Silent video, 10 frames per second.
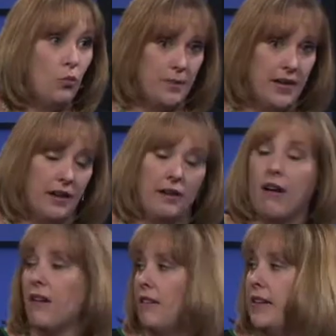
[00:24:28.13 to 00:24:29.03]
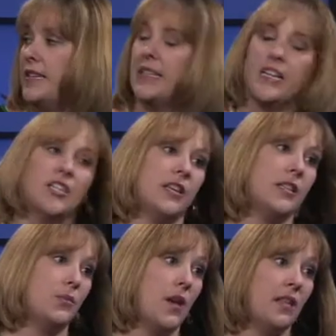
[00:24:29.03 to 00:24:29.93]
women in our organization
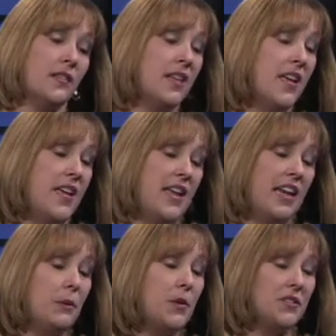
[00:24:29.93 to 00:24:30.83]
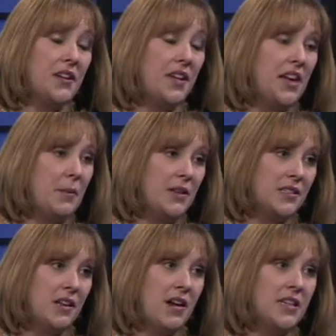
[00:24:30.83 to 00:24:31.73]
as well as any person I come
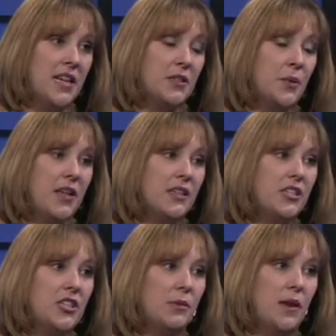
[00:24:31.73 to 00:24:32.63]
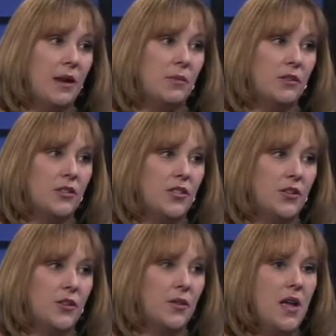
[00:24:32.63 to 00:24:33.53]
into contact with to be able
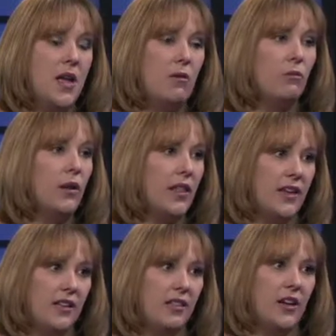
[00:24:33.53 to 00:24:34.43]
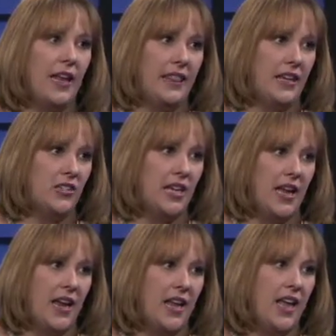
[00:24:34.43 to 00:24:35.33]
to really look at their
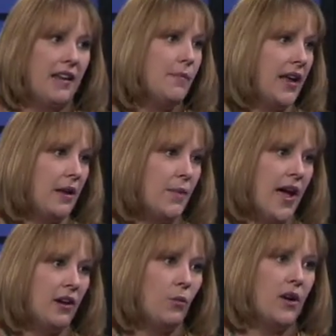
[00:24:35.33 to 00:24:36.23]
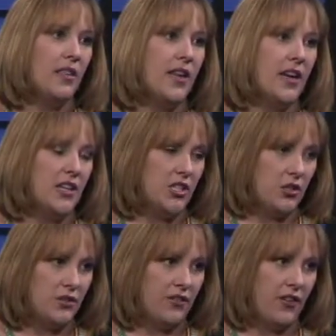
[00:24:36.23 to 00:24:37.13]
day and make it matter. What are they going to
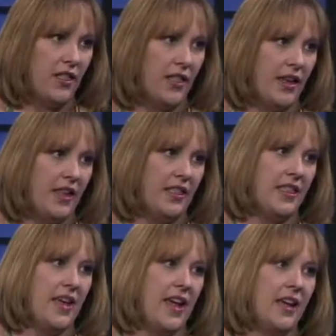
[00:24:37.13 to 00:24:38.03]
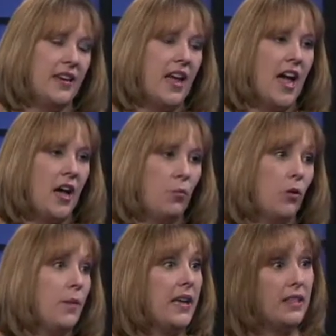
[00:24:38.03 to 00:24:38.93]
do differently that um,
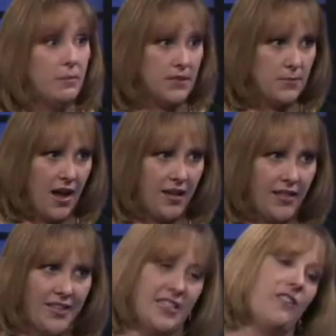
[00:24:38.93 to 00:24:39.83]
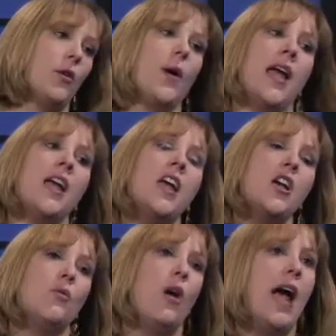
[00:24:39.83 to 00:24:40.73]
will make them smile in a different way?
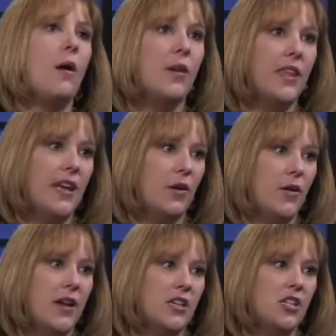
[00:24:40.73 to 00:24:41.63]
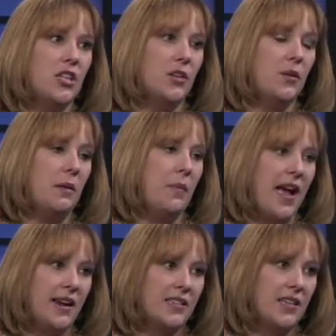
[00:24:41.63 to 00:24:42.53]
How are they going to
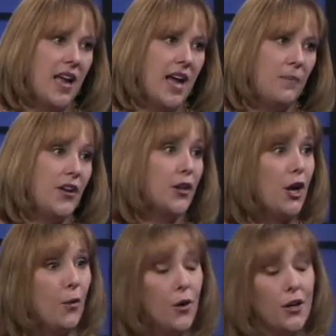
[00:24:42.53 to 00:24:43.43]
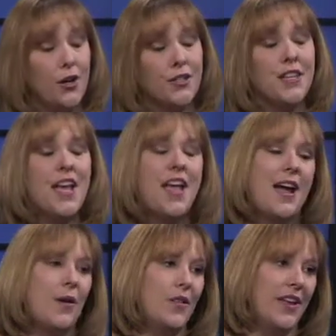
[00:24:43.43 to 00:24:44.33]
impact um, their coworkers?
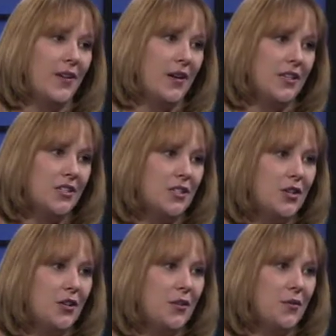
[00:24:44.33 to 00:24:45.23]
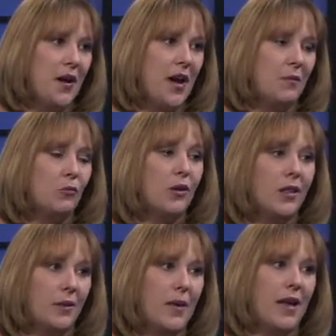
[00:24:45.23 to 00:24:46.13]
How are they going to um,
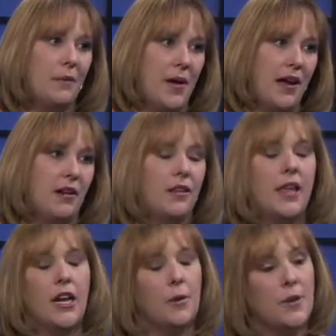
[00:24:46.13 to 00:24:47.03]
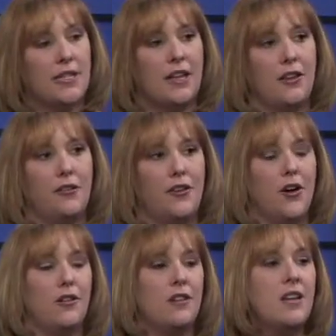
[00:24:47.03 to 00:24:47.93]
really make it matter? Are they going to put down their
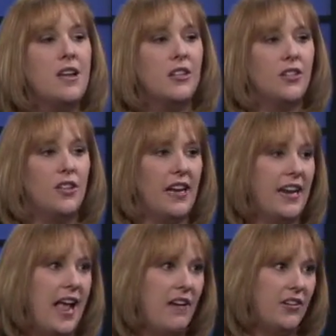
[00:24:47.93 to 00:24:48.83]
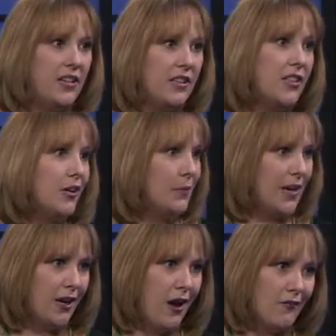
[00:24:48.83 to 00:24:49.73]
phone so they can have a 30
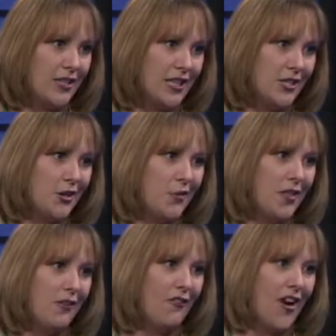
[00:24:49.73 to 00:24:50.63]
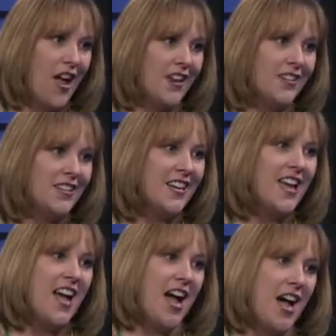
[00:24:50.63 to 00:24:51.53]
minute conversation with a friend?
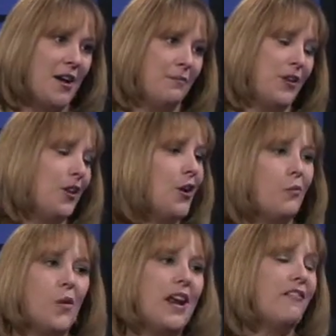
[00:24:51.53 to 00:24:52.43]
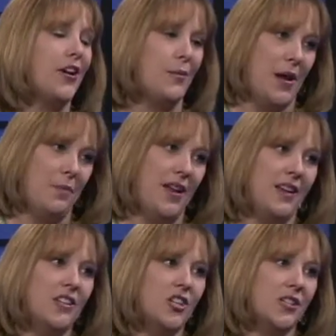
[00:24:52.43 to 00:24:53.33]
Um, you know, whatever it may
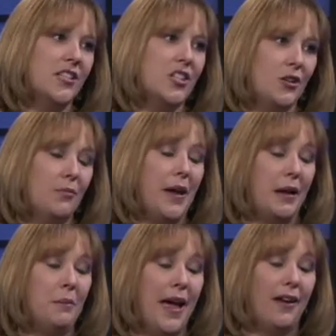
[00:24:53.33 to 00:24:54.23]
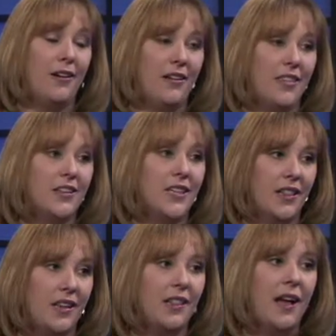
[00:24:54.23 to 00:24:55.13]
be, just to make it matter in their daily